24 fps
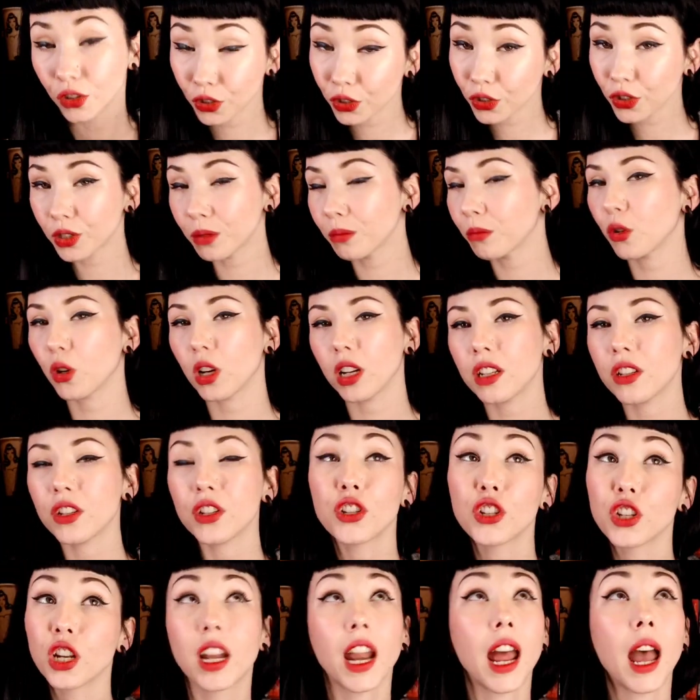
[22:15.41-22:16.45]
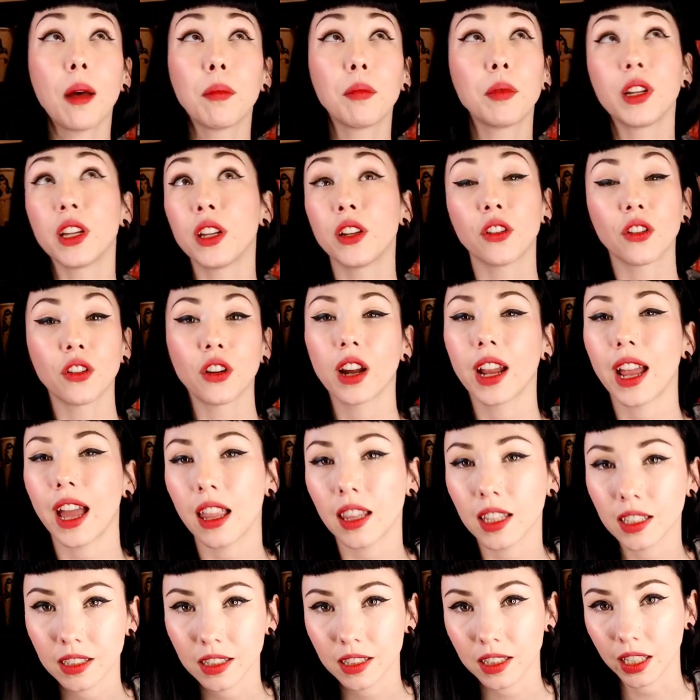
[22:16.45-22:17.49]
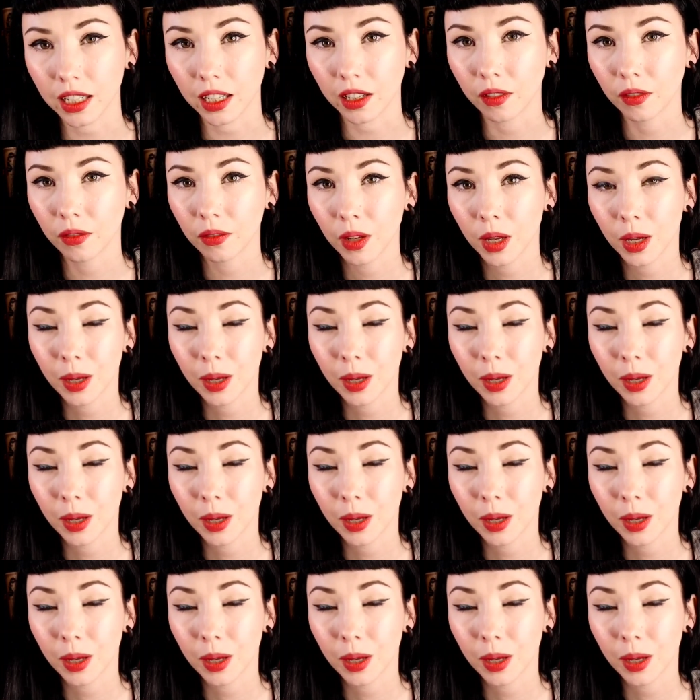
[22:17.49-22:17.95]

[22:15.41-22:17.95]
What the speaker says: there's some crazy shit happening in our galaxy.